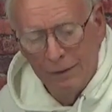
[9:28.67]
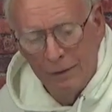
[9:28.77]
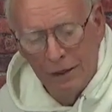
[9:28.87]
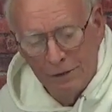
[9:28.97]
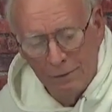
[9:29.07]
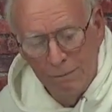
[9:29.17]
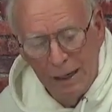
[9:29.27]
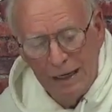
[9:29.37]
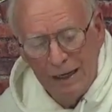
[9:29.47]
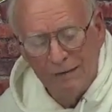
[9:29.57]
There's
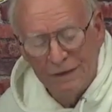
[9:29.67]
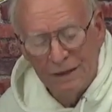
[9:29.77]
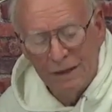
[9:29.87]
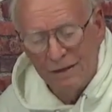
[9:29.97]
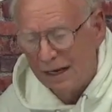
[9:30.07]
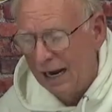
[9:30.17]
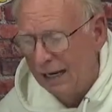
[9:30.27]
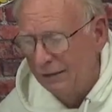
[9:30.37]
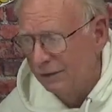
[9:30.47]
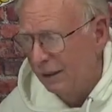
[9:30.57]
many different
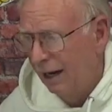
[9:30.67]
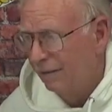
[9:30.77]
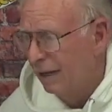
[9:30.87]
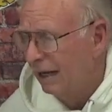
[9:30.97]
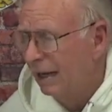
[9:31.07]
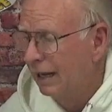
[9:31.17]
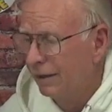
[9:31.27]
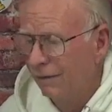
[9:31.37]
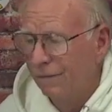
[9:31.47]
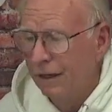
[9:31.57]
designs, everything down
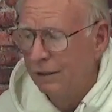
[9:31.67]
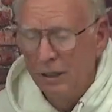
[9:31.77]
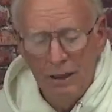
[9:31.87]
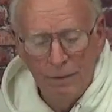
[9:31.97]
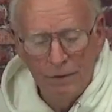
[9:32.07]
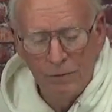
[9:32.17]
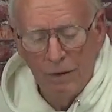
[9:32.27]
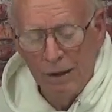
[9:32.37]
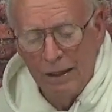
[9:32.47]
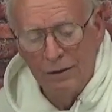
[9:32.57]
to the very cheapest
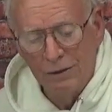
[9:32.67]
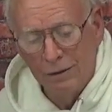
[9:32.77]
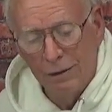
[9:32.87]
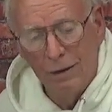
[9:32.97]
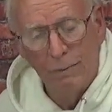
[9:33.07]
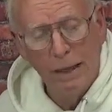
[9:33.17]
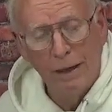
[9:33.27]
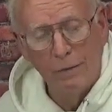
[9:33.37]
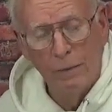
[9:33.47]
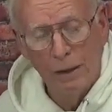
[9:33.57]
one, and this is a little
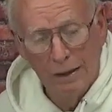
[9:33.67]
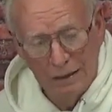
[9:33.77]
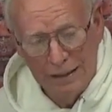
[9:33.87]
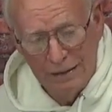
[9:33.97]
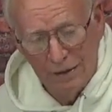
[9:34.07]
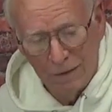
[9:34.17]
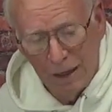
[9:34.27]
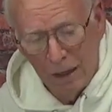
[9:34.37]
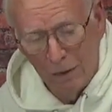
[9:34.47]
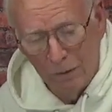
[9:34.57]
better one that's easier to
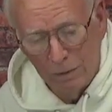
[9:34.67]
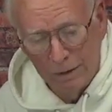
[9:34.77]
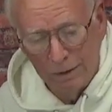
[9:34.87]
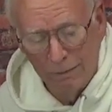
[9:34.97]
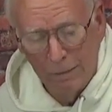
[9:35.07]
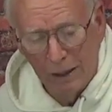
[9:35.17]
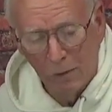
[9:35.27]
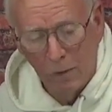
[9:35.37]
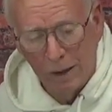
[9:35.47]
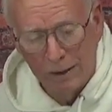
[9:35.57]
hold and better
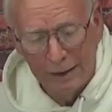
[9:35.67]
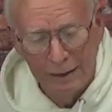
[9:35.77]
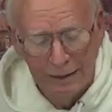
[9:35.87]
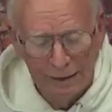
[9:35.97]
quality.